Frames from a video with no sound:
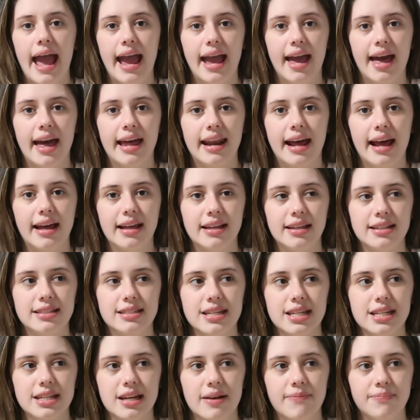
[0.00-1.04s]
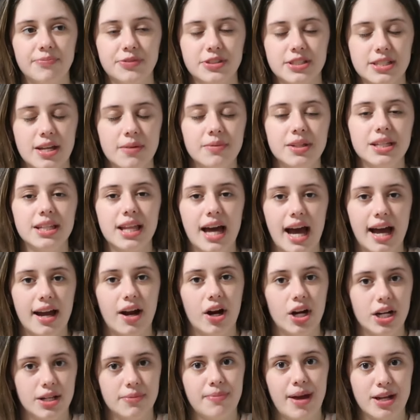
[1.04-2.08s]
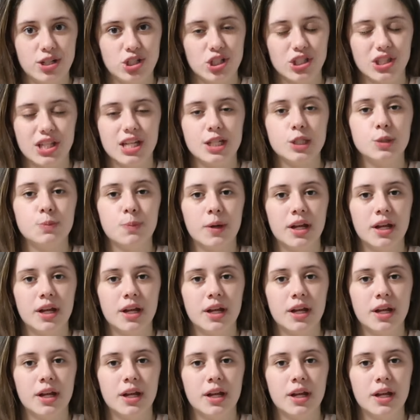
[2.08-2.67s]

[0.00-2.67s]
And it's like something that I already mentioned this,